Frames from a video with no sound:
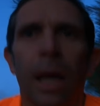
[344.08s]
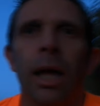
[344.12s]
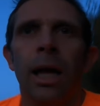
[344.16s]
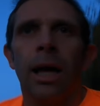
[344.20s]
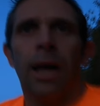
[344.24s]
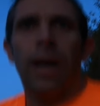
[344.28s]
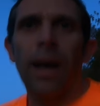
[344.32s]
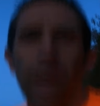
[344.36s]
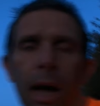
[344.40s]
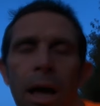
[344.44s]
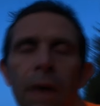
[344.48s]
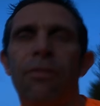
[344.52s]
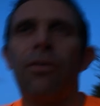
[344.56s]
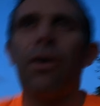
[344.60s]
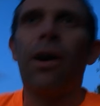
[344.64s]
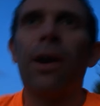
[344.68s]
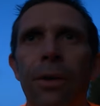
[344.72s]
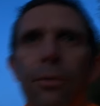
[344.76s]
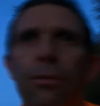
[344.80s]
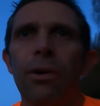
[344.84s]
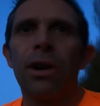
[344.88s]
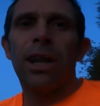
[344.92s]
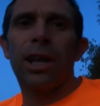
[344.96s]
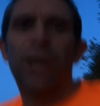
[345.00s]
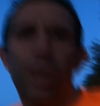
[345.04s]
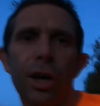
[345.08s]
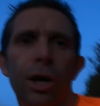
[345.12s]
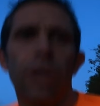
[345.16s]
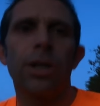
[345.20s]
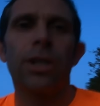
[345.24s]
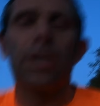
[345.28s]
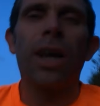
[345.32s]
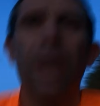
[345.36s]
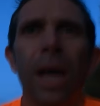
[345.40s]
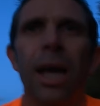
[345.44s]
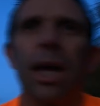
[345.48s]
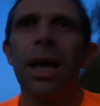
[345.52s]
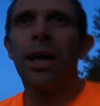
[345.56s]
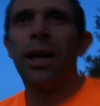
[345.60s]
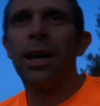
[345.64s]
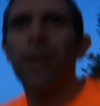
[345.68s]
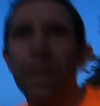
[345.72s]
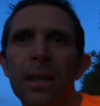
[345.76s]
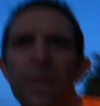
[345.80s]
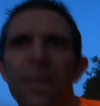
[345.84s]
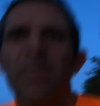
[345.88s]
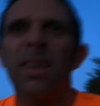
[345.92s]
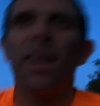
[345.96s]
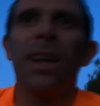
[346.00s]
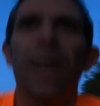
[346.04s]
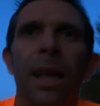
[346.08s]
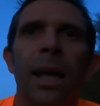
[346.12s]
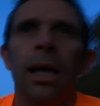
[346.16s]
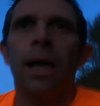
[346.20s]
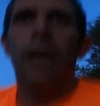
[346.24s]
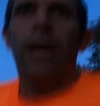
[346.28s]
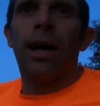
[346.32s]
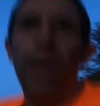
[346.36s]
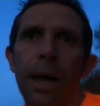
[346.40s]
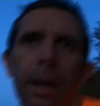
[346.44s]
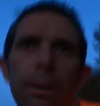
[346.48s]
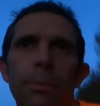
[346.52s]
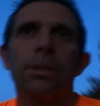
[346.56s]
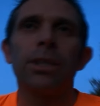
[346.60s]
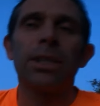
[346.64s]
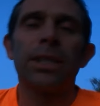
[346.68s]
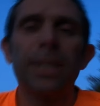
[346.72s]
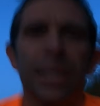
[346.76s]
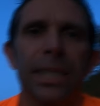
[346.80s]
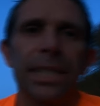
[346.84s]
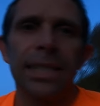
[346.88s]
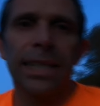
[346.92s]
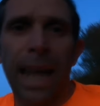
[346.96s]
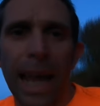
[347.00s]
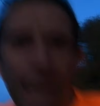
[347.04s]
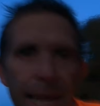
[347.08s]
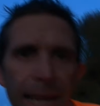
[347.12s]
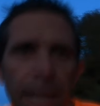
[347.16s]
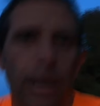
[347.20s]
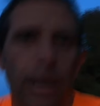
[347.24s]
I find it really good. Doesn't stain